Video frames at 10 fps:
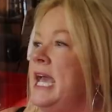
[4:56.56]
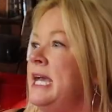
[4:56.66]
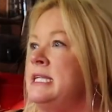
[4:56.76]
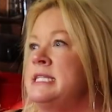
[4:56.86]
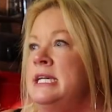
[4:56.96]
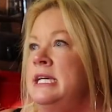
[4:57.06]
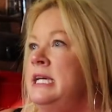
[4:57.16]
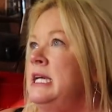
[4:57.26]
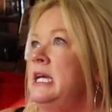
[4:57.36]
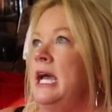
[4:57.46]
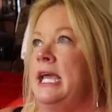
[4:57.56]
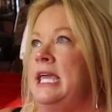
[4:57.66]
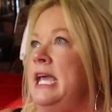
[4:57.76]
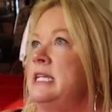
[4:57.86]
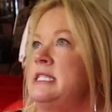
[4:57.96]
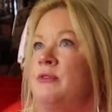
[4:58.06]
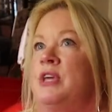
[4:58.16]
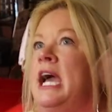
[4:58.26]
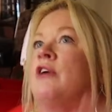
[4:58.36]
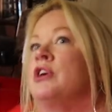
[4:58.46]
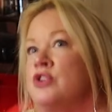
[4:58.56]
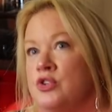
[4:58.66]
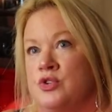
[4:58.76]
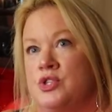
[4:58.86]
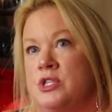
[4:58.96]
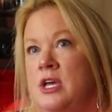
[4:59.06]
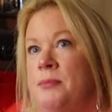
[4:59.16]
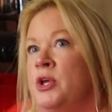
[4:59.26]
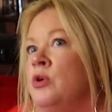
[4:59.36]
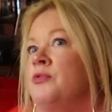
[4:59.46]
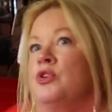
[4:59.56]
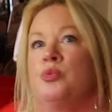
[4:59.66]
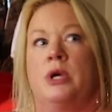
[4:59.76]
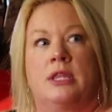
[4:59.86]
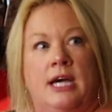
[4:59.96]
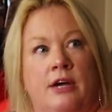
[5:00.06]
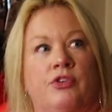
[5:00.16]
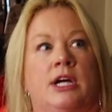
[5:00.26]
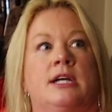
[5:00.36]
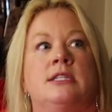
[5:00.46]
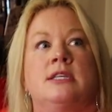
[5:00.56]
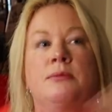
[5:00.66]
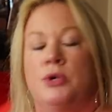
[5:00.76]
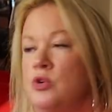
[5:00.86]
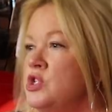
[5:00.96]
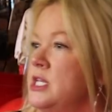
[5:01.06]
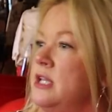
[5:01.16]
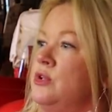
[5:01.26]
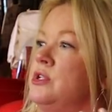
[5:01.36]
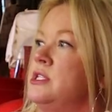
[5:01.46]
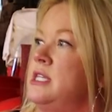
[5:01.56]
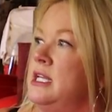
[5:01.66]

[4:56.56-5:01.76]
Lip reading: and a cast of characters coming over with hot rods and motorcycles.